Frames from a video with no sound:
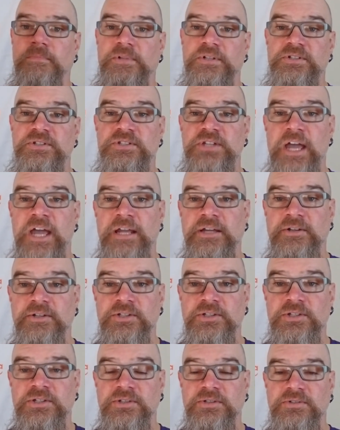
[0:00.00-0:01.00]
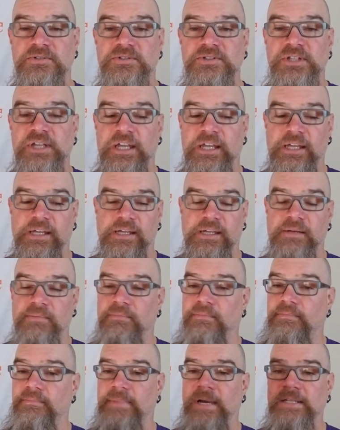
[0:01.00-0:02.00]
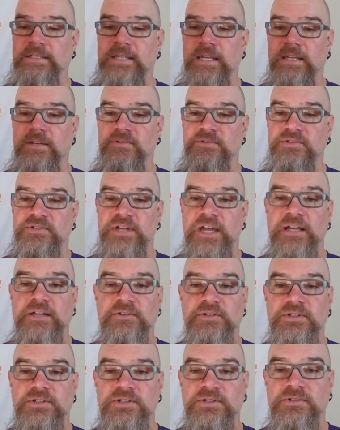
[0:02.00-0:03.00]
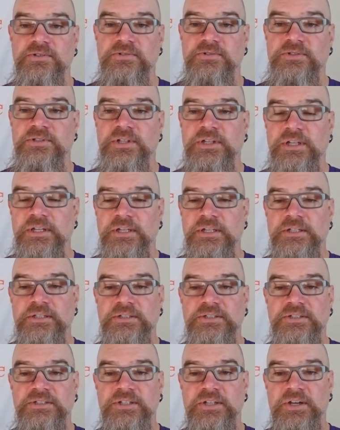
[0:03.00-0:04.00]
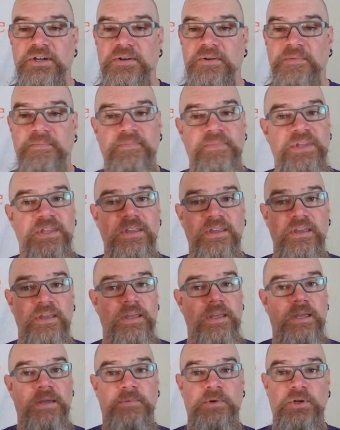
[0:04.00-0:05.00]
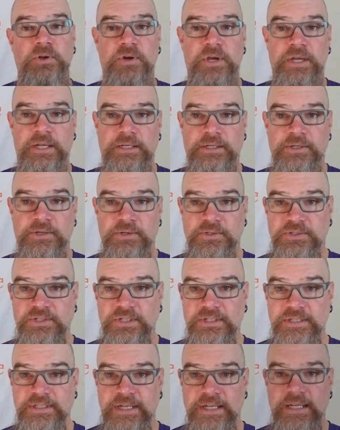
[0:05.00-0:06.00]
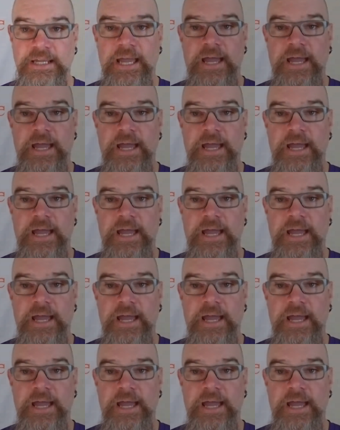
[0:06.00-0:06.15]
there's cycling shoes and my take on cycling shoes. So I'm gonna go ahead and close this thing